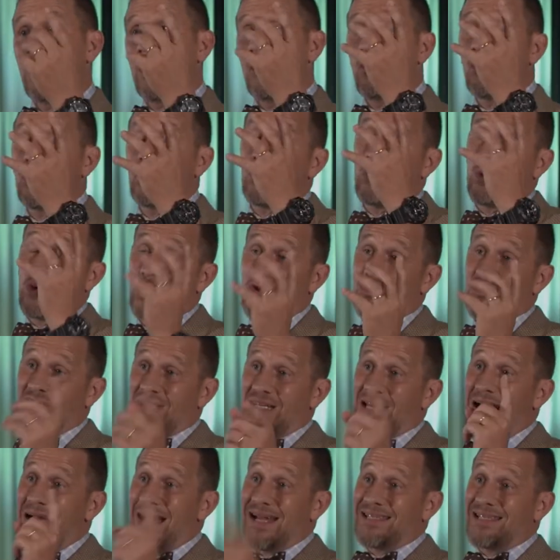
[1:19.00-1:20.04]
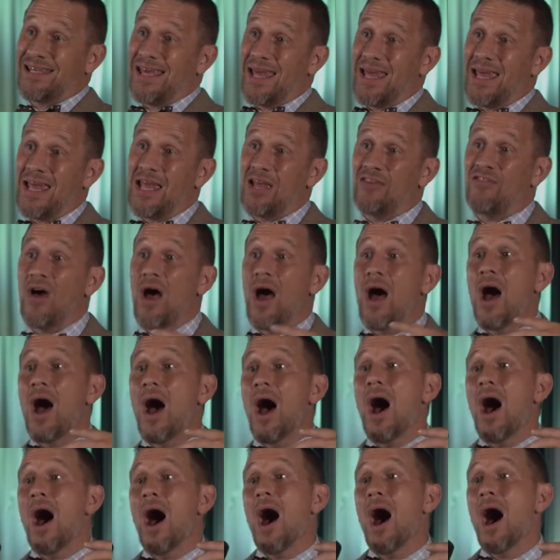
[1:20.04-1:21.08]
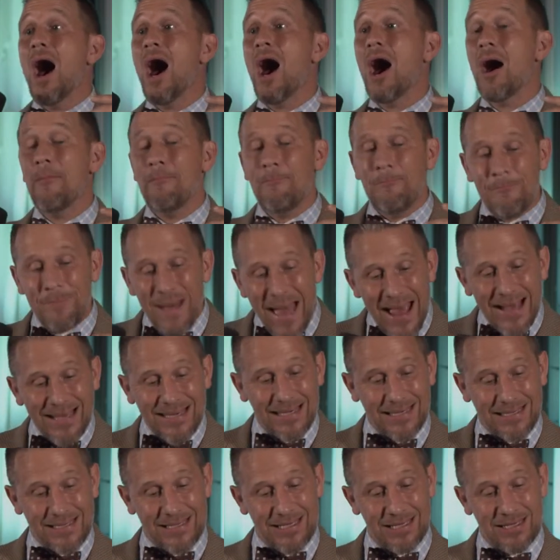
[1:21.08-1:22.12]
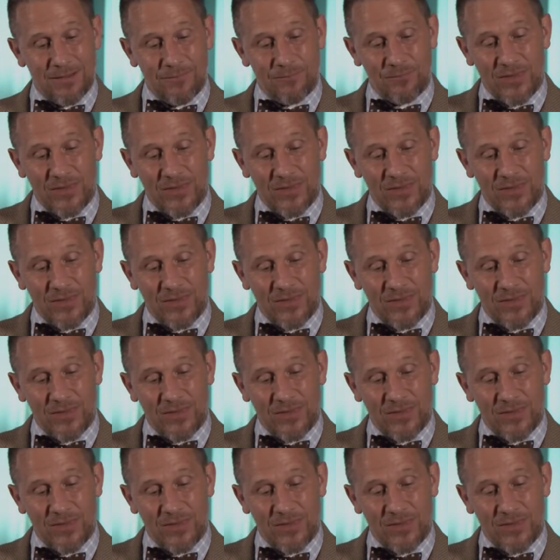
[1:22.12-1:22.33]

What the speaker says: were words that God gave Habakkuk.